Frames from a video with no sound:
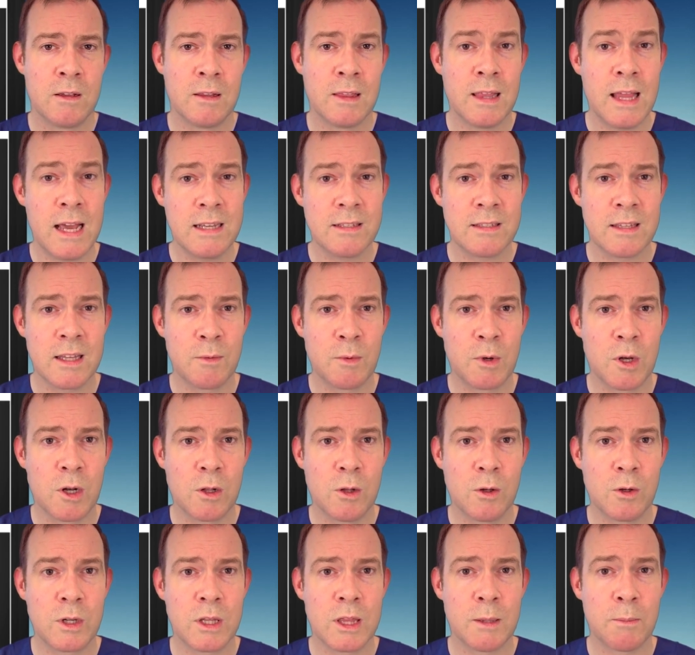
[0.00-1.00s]
Lastly, we're going to
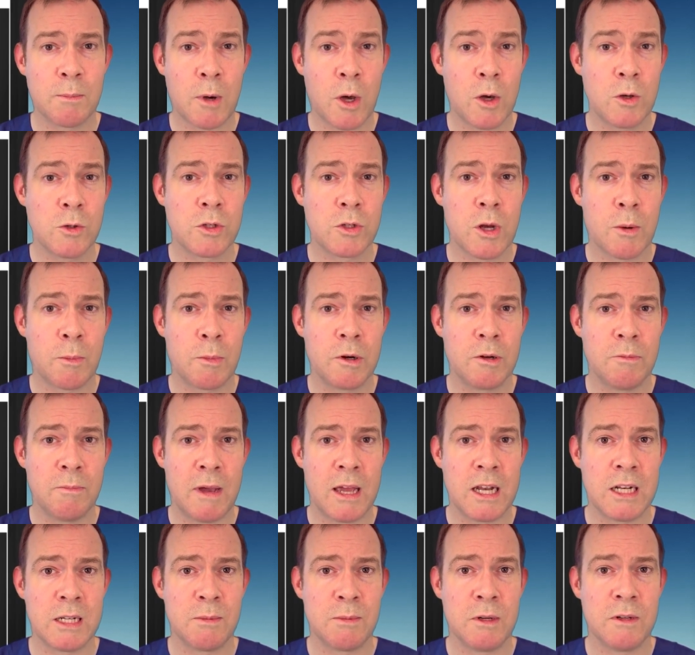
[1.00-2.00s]
look at the post-operative
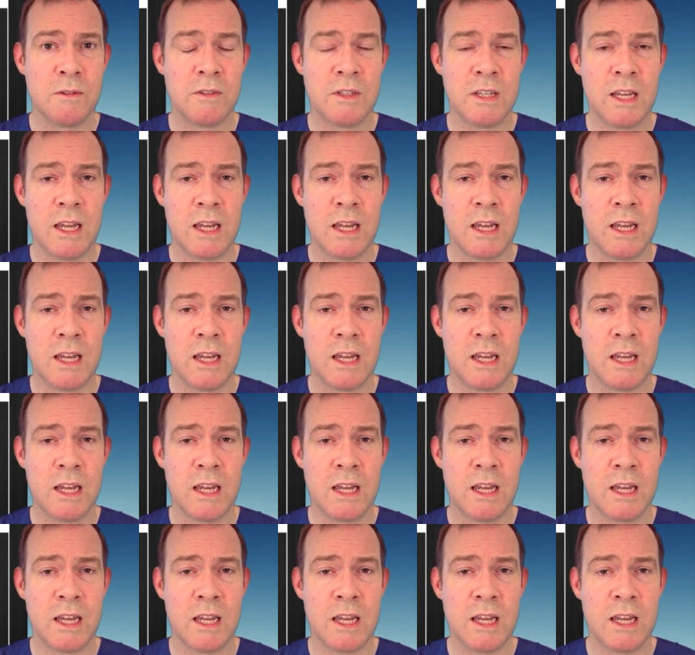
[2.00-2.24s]
management of